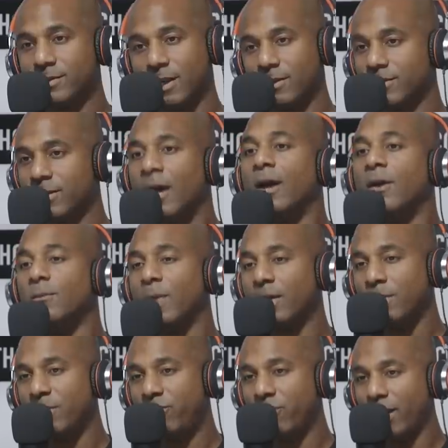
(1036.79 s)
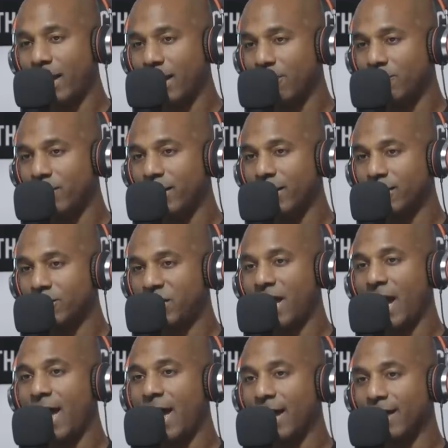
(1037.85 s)
to, to make me feel see, like I'm big. See, you
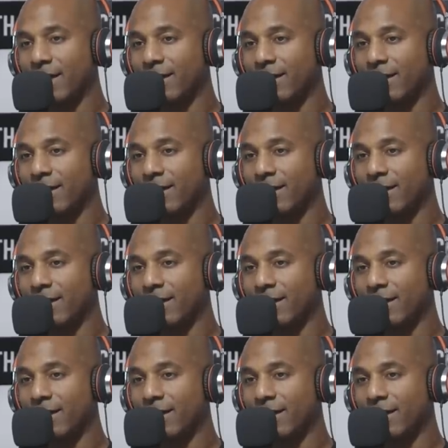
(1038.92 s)
know gag. what it